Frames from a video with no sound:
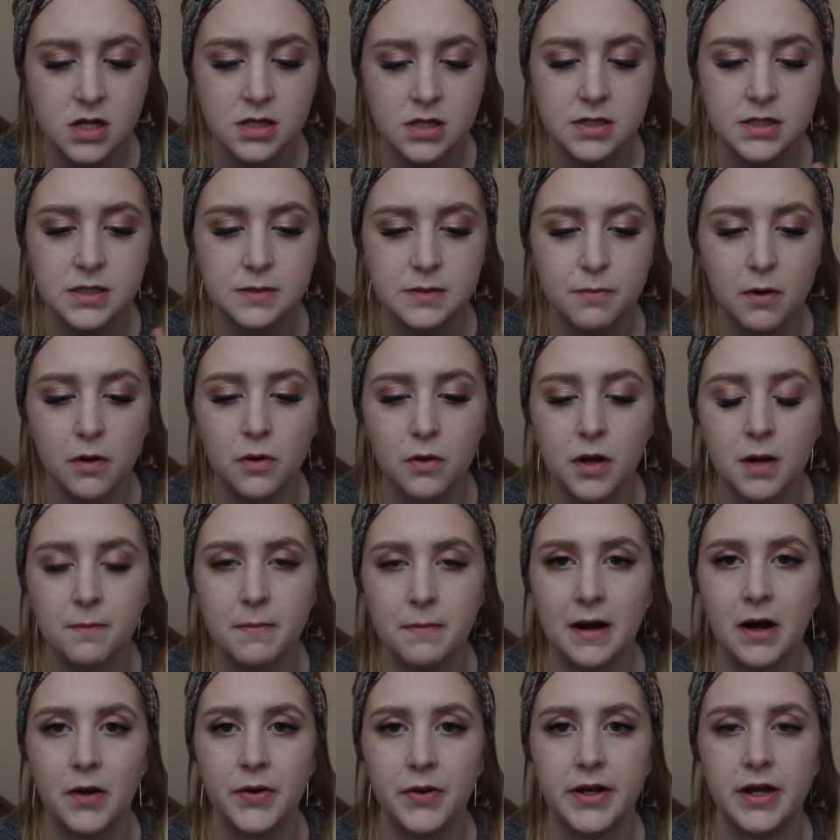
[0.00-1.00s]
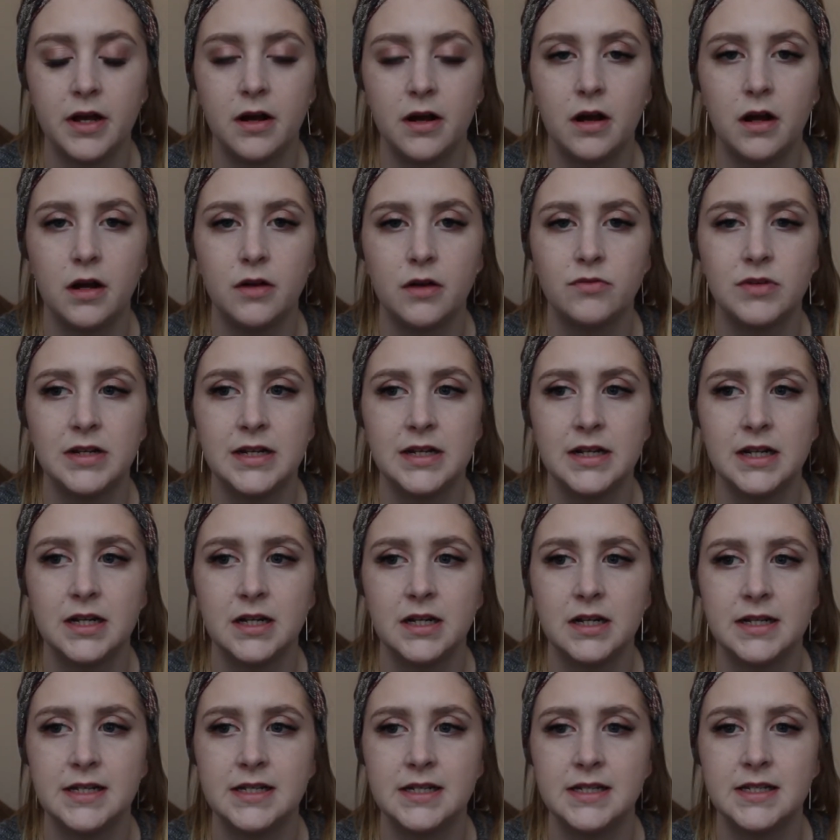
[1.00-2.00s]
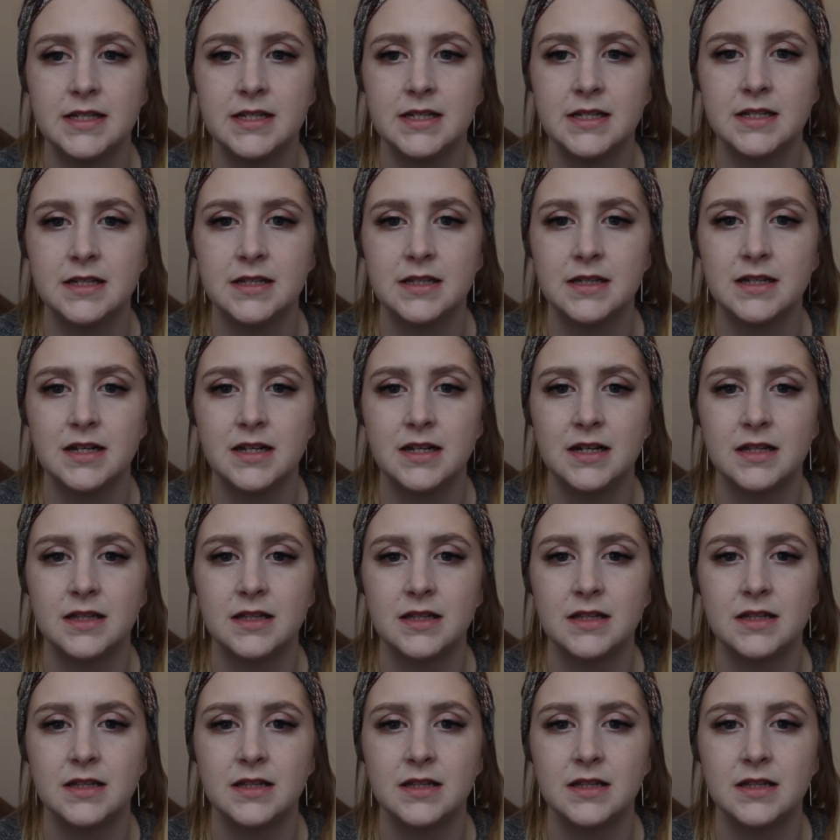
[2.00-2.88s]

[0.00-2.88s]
spoke about it, I realised that